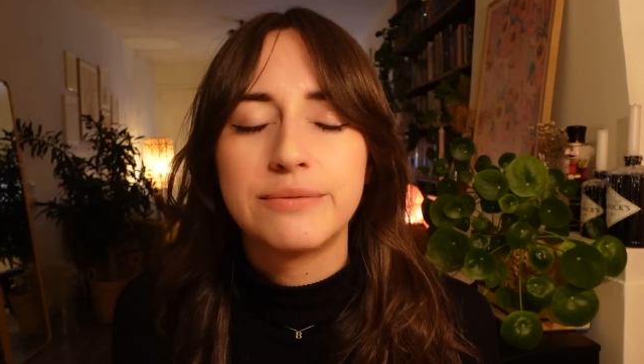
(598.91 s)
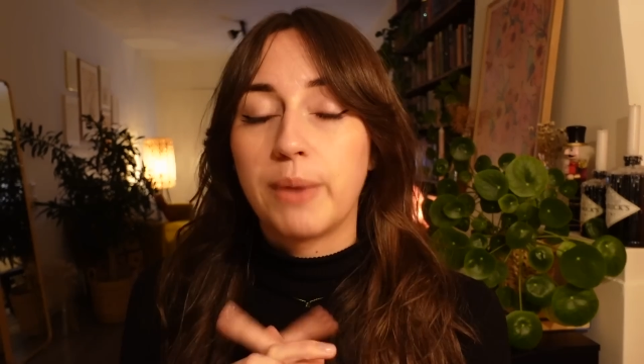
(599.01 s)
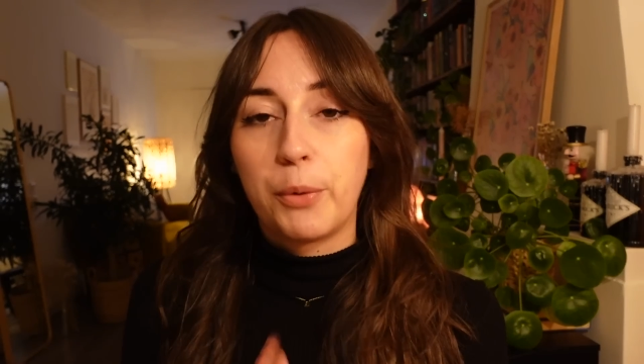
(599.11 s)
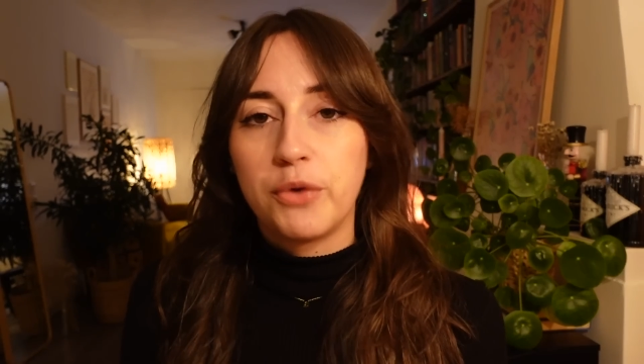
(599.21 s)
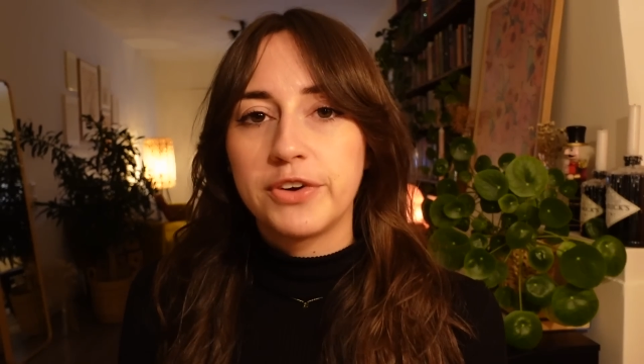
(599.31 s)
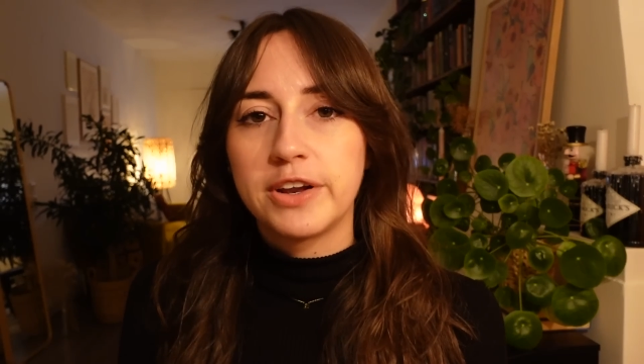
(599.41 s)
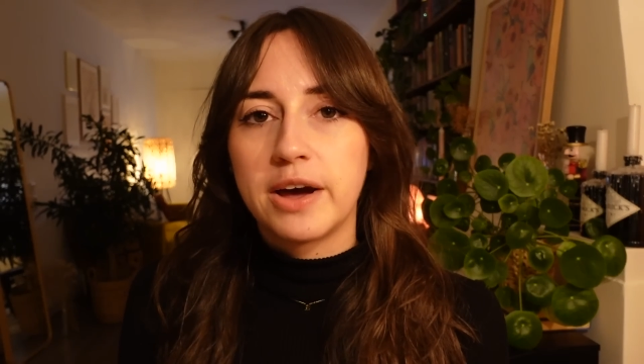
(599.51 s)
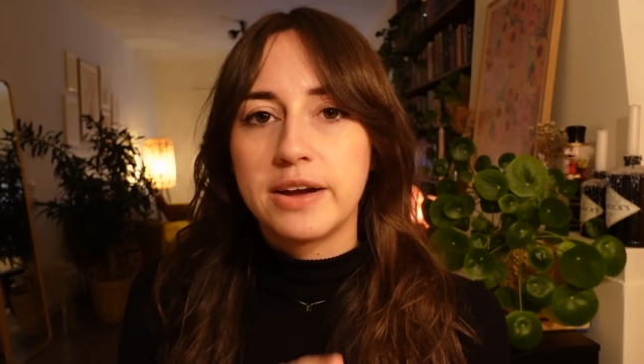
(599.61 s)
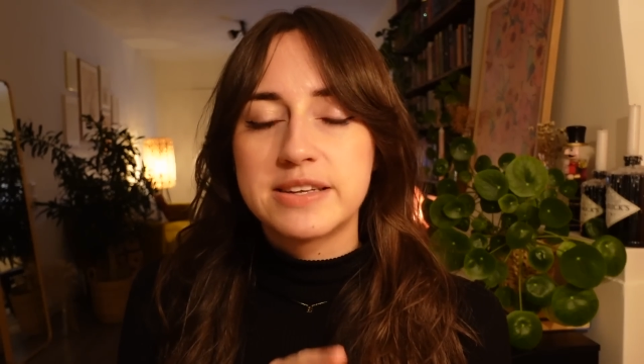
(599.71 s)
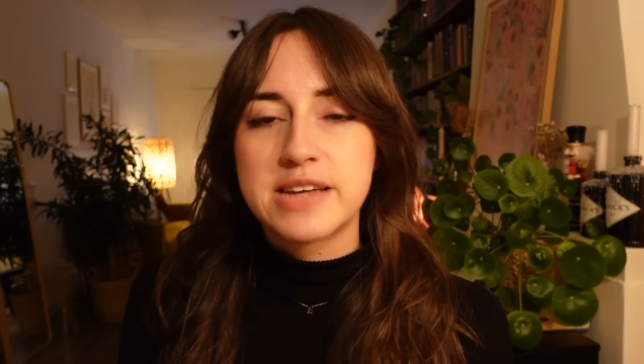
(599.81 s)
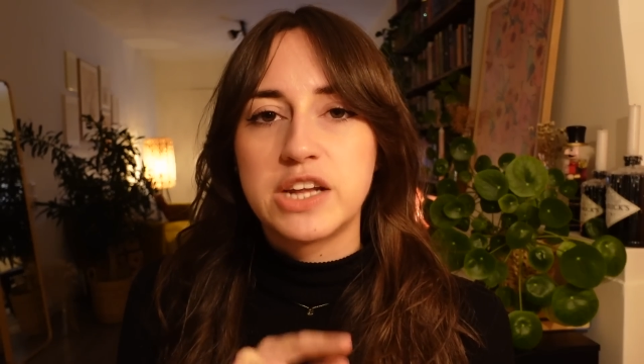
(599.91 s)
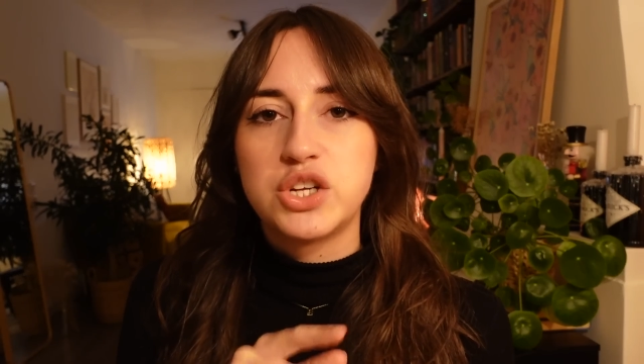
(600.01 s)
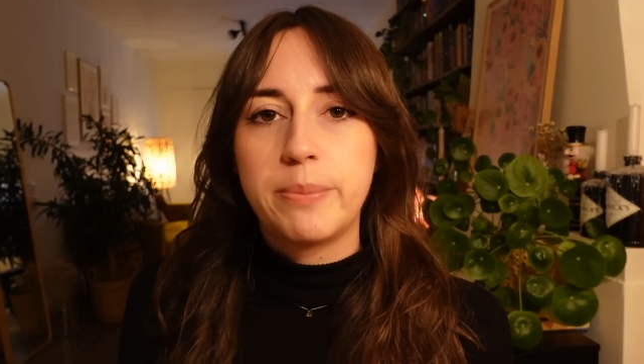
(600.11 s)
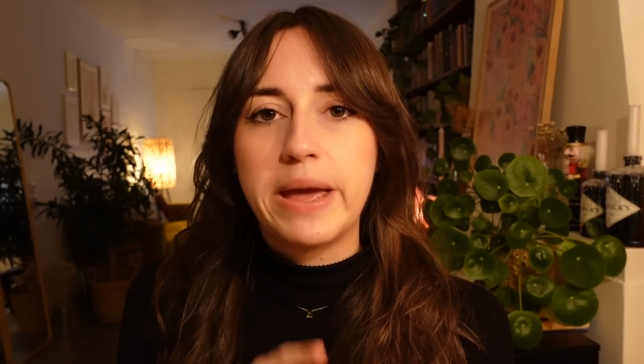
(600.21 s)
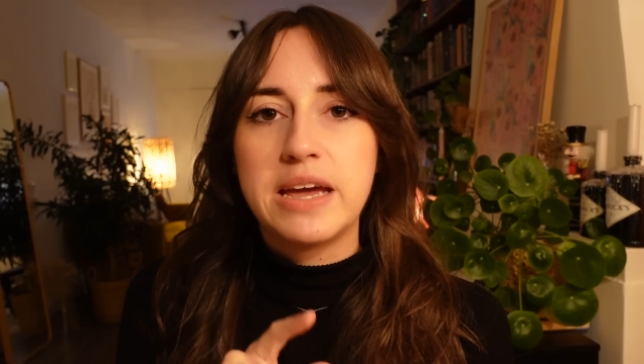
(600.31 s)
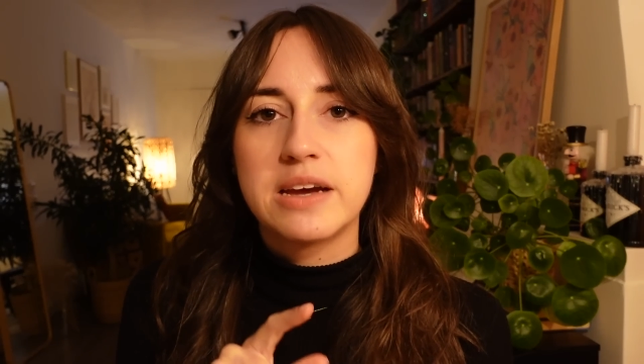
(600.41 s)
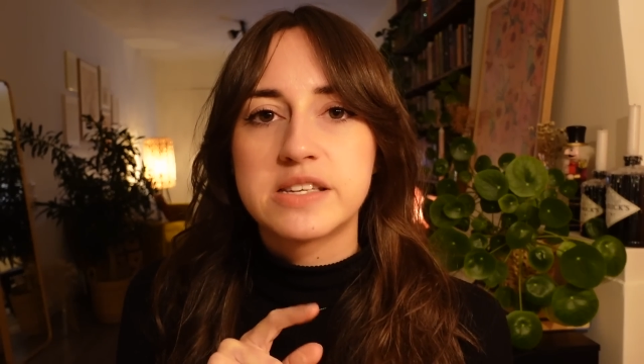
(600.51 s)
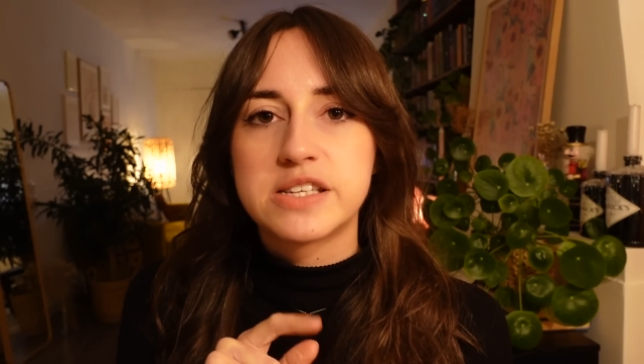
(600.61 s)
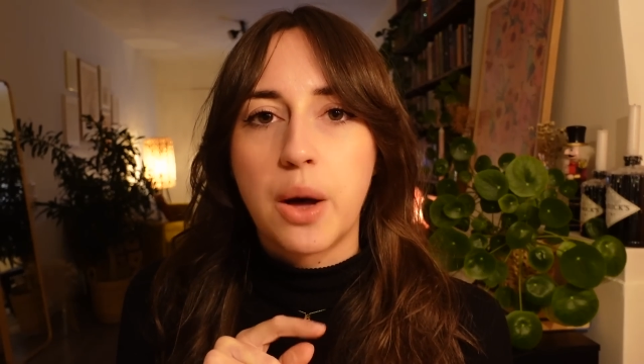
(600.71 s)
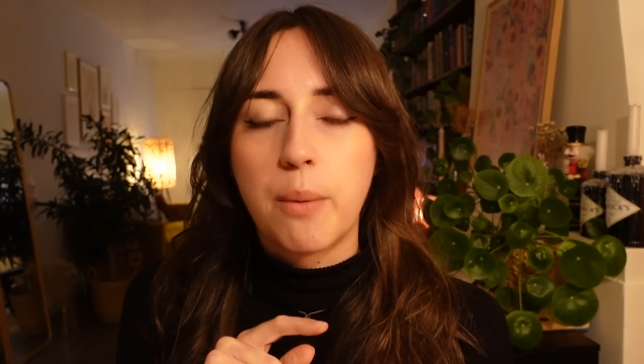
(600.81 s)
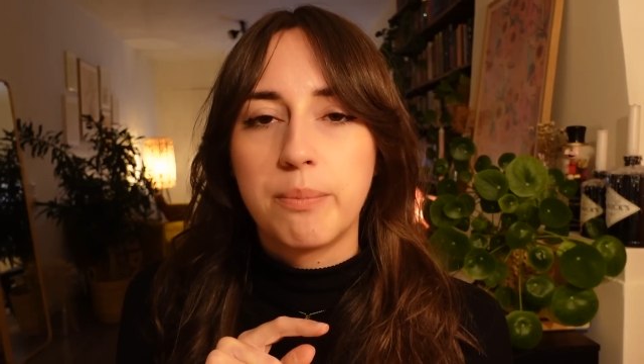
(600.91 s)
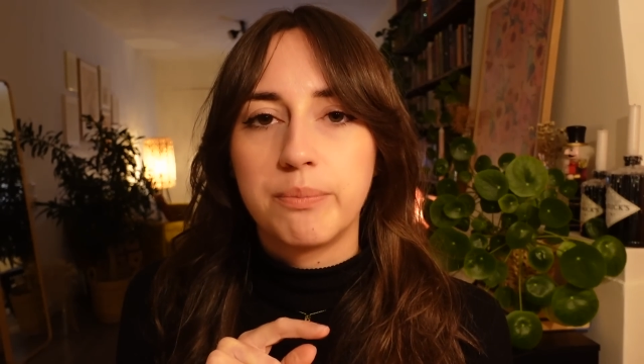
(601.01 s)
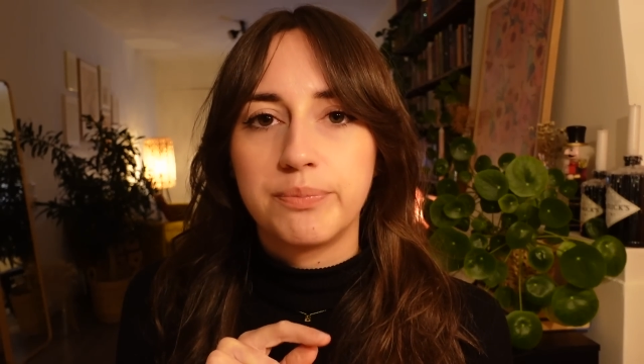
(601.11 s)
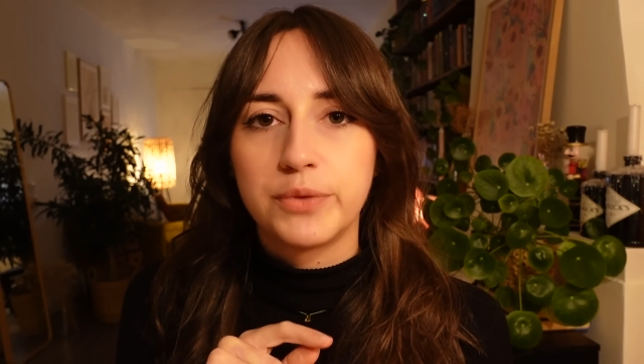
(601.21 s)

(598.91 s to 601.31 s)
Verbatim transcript: My boyfriend and I decided to bake some